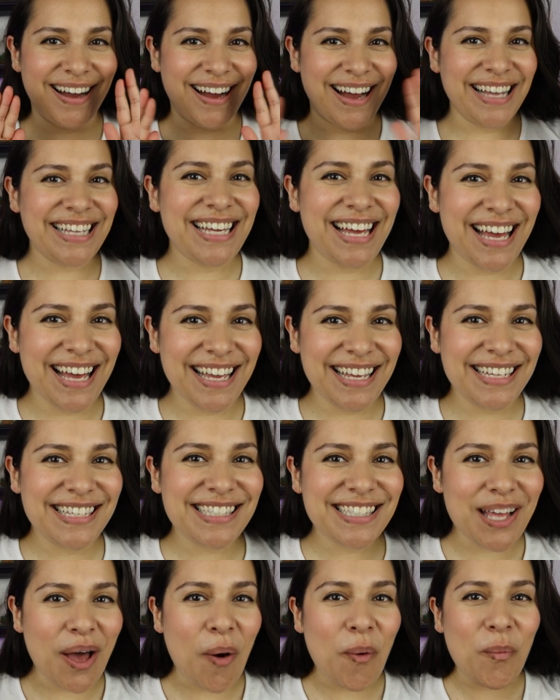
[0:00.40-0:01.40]
Hi
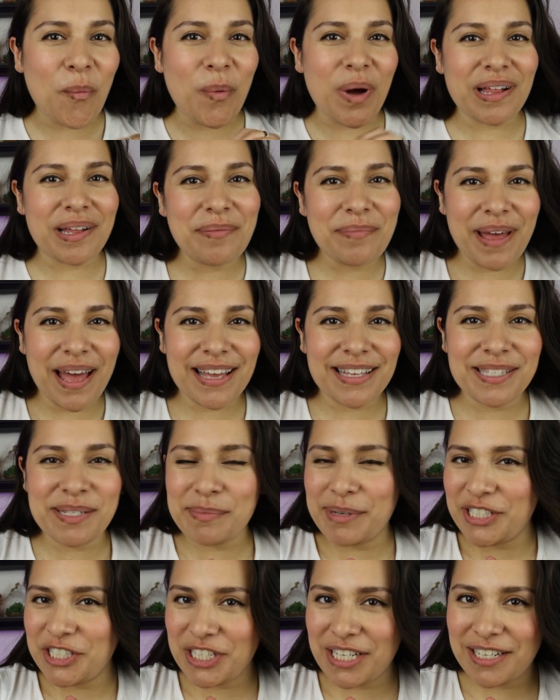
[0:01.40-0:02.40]
guys, welcome back to
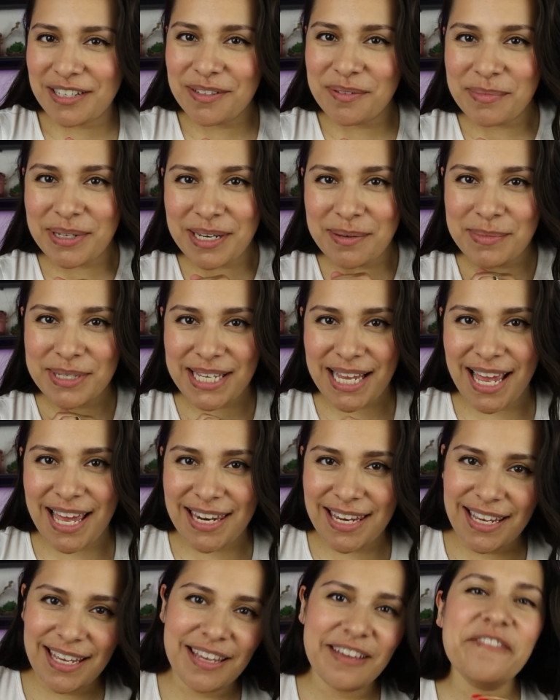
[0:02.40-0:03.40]
my channel. My name is
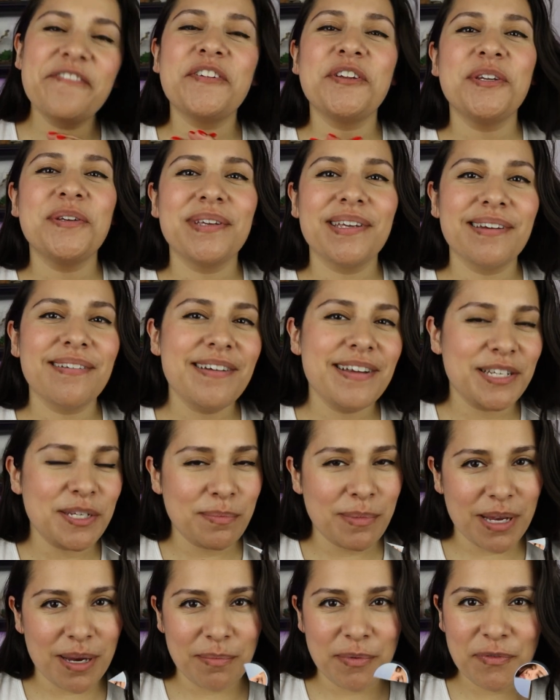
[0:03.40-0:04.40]
Anna. If you're new here, I do
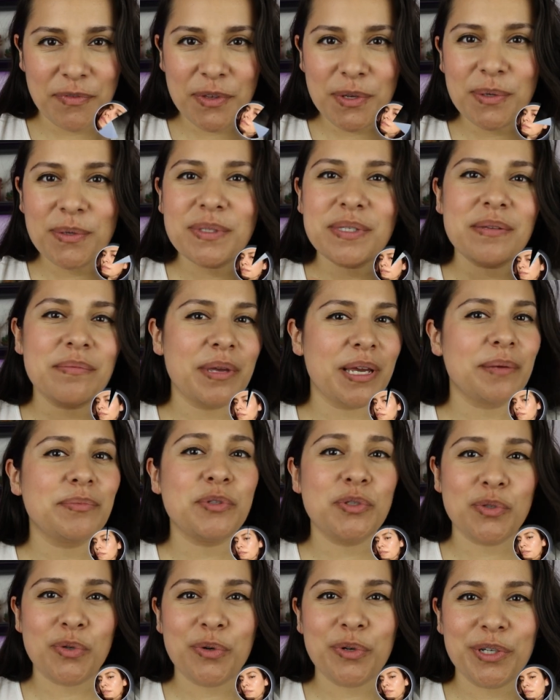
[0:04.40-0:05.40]
makeup reviews, makeup
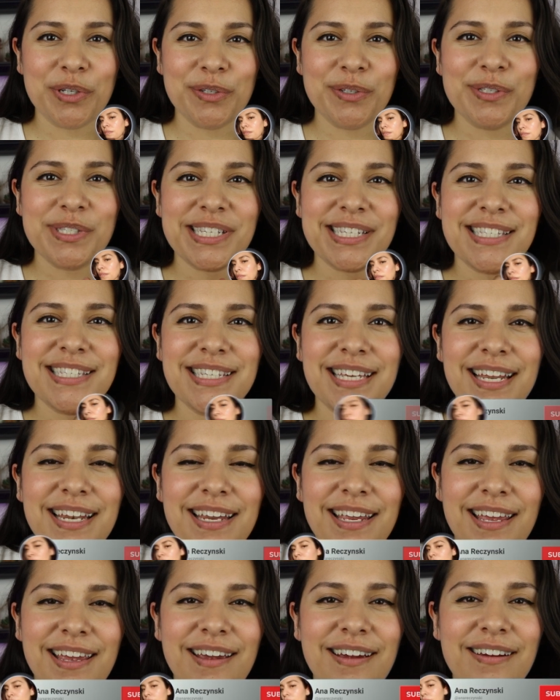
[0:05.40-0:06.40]
tutorials,
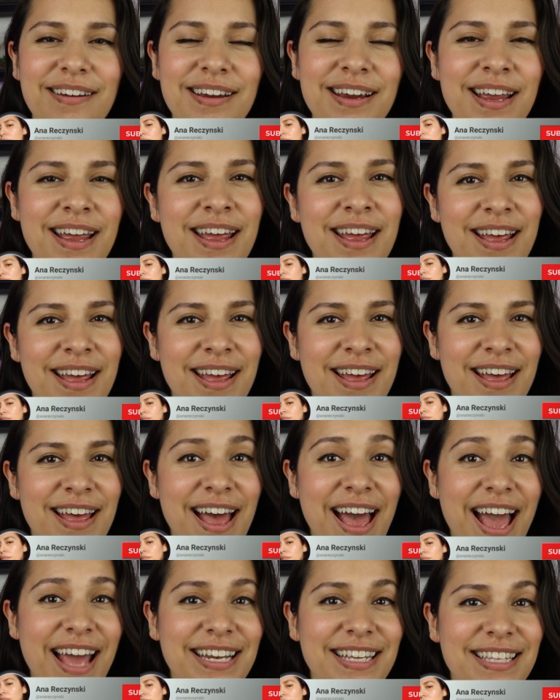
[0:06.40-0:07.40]
skincare,
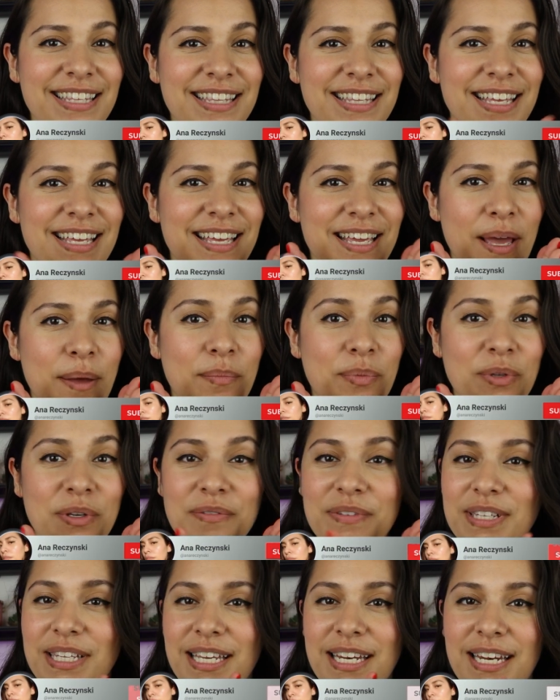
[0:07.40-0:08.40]
anything beauty
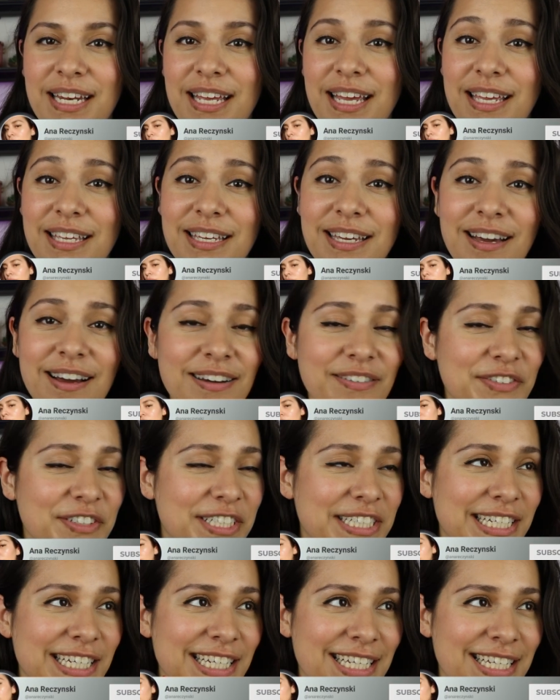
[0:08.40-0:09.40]
related, I got you
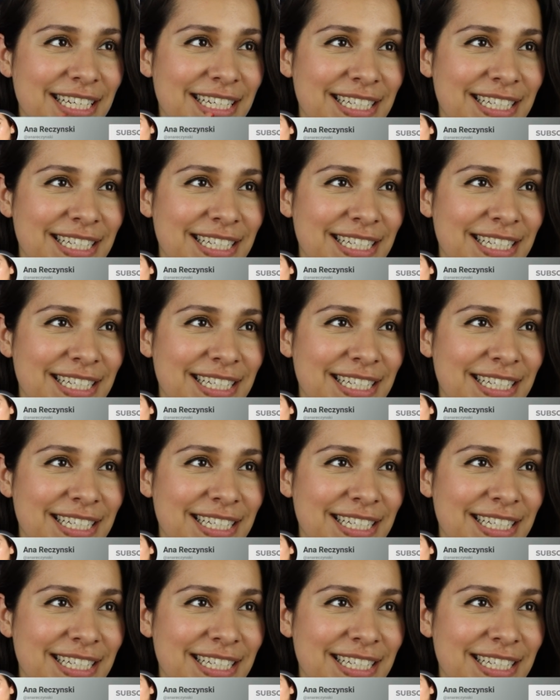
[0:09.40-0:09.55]
covered.